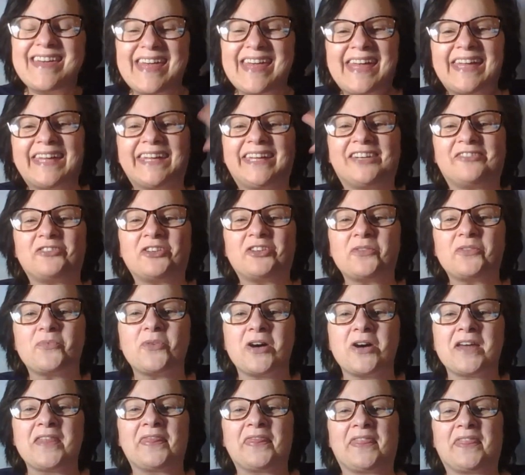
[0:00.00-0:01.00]
Hi
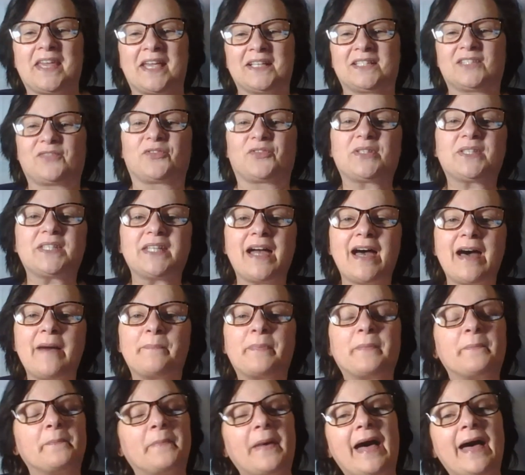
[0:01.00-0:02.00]
everyone, thanks for
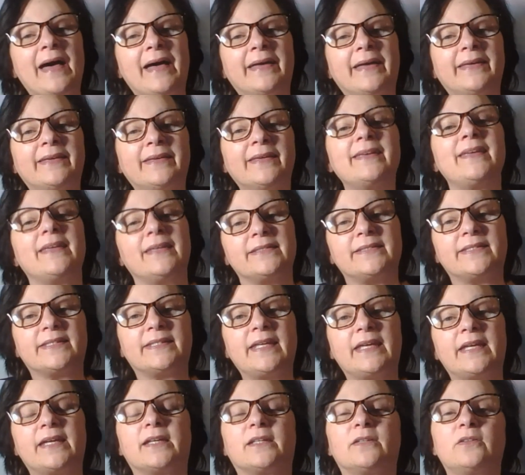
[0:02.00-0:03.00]
stopping by and
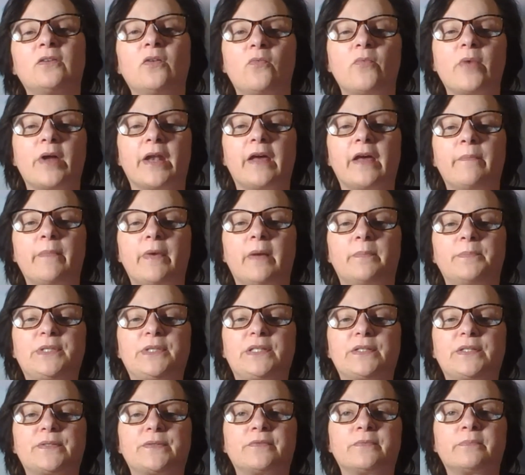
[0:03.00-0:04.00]
seeing what I'm up
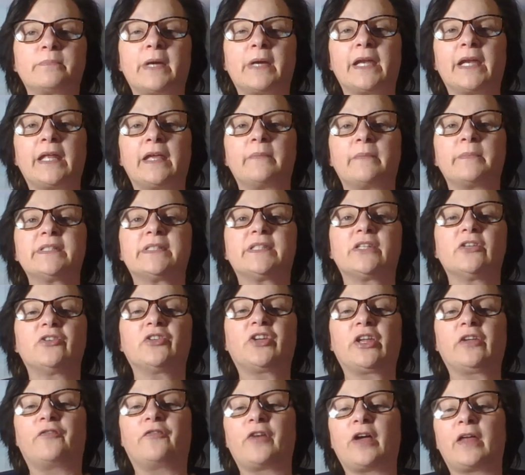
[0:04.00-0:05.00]
to. My name is
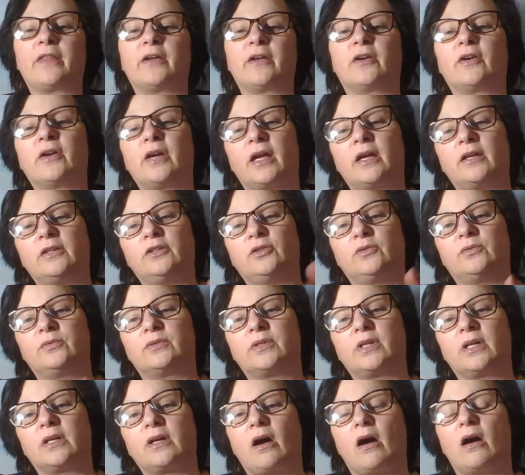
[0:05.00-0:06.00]
Silkyfeather and you
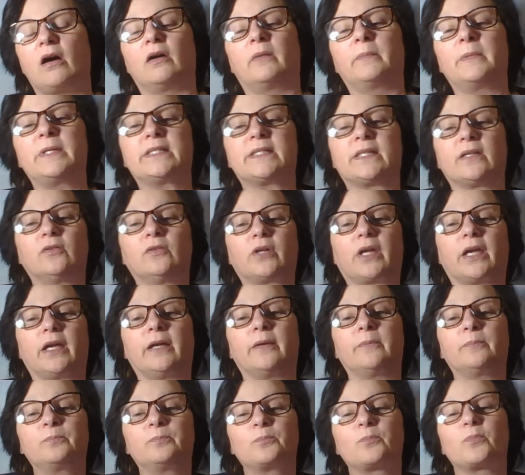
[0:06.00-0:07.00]
can call me
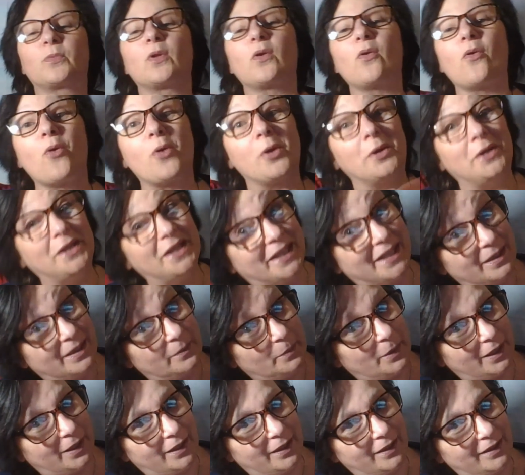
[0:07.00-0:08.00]
Silky or Nikki
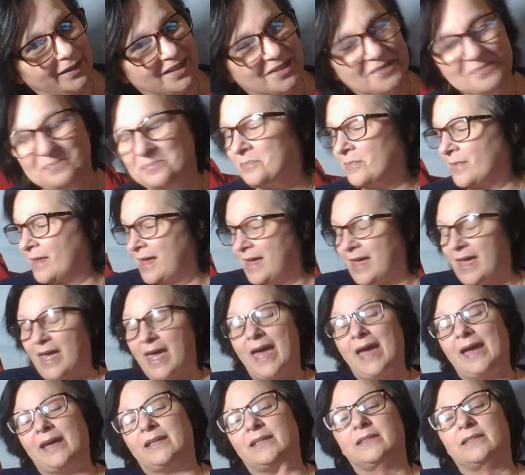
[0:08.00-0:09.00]
B.
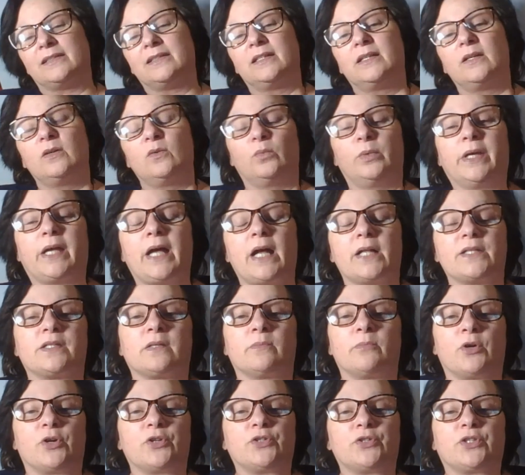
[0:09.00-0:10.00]
Hey, we got
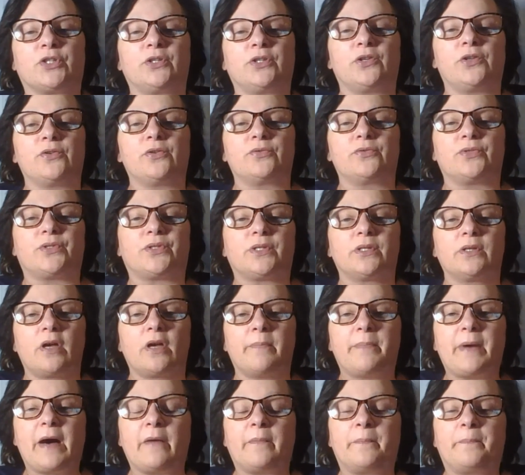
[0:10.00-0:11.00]
some urgent news
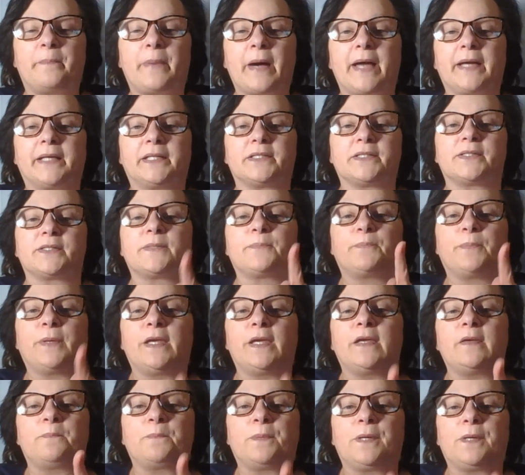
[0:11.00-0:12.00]
about Biden's
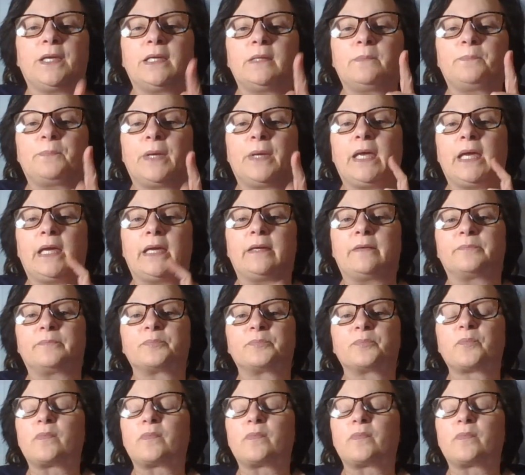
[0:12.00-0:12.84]
PPP.